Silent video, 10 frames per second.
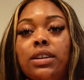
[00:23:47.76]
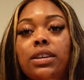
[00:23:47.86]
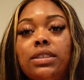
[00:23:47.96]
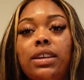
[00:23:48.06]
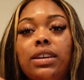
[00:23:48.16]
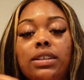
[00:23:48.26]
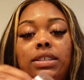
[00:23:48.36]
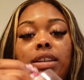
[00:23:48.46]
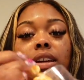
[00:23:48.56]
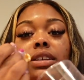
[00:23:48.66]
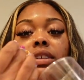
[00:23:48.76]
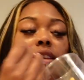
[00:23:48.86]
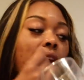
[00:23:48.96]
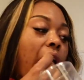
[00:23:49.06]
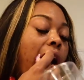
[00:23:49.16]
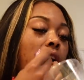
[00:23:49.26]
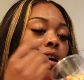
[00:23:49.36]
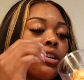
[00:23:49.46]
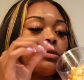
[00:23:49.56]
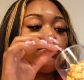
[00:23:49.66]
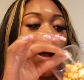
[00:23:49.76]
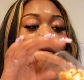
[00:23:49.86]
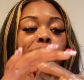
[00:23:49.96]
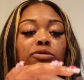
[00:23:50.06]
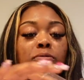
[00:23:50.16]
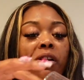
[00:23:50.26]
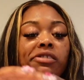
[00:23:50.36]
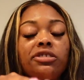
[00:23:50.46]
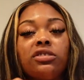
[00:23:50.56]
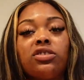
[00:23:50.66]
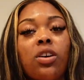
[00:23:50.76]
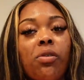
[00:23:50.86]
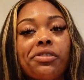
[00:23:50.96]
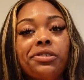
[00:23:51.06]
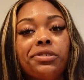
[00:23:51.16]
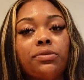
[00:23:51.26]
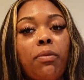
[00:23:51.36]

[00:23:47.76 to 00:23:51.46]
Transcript: It's like a THC popcorn, but it's just so good.